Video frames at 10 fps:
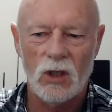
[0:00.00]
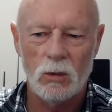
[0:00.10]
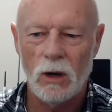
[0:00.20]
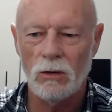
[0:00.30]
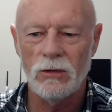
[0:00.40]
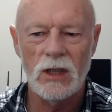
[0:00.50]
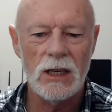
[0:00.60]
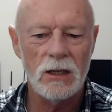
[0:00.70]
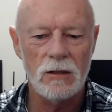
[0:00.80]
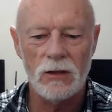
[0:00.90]
12
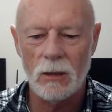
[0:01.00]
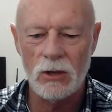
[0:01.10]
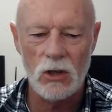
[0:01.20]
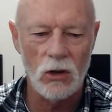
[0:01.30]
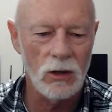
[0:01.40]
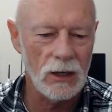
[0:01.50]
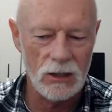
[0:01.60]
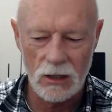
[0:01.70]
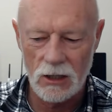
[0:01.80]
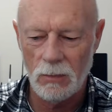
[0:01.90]
years of someone's
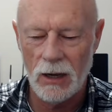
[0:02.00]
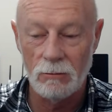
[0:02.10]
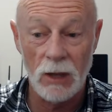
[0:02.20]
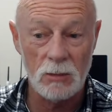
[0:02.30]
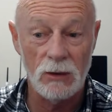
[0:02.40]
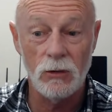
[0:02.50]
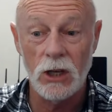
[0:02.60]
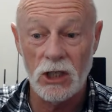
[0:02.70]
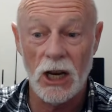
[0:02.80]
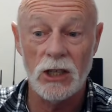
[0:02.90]
earnings just to pay. That's before
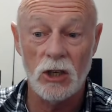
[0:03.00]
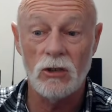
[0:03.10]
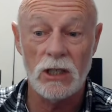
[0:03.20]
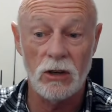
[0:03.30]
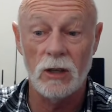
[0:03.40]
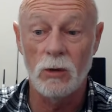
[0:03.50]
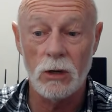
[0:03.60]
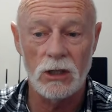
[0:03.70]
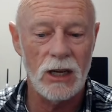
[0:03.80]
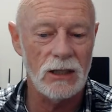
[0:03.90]
you charge interest on the
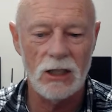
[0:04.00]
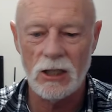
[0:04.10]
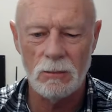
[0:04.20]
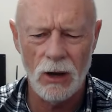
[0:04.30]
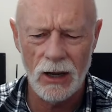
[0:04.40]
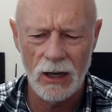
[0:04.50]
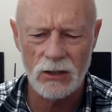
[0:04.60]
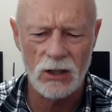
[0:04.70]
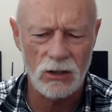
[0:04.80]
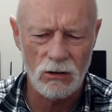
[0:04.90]
mortgage, just to buy a
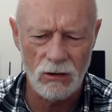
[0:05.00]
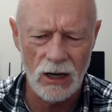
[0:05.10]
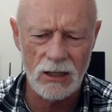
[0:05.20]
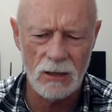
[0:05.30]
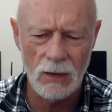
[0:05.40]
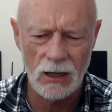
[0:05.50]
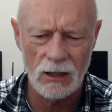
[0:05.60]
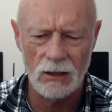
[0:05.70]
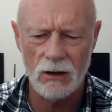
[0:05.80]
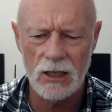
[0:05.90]
house. It's crazy
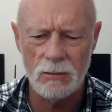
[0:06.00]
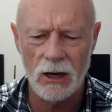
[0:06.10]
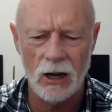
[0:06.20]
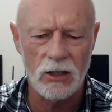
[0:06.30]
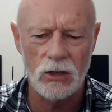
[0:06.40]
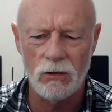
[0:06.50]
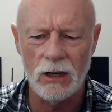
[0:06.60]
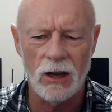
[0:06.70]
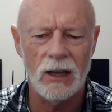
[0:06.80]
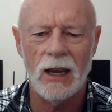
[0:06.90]
money, crazy money. I just
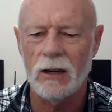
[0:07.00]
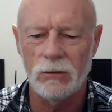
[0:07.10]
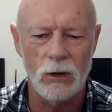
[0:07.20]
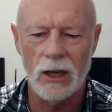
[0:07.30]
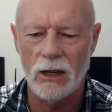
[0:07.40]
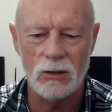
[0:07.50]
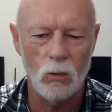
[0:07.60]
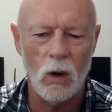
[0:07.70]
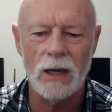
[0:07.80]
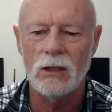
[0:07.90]
rent. I can't afford a house.
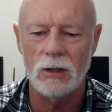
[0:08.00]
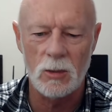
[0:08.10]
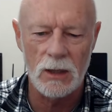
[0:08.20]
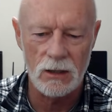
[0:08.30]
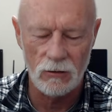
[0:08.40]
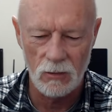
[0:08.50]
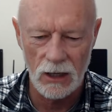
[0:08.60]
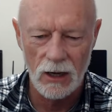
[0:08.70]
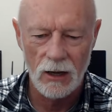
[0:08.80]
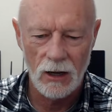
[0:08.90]
Way too expensive for
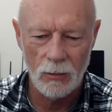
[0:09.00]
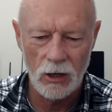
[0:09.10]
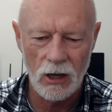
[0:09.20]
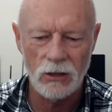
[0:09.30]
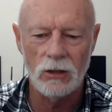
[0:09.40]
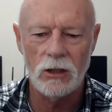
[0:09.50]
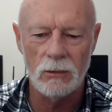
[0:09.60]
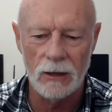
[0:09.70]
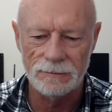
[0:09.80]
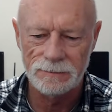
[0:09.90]
me. I'm only a
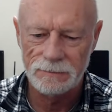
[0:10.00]
YouTuber.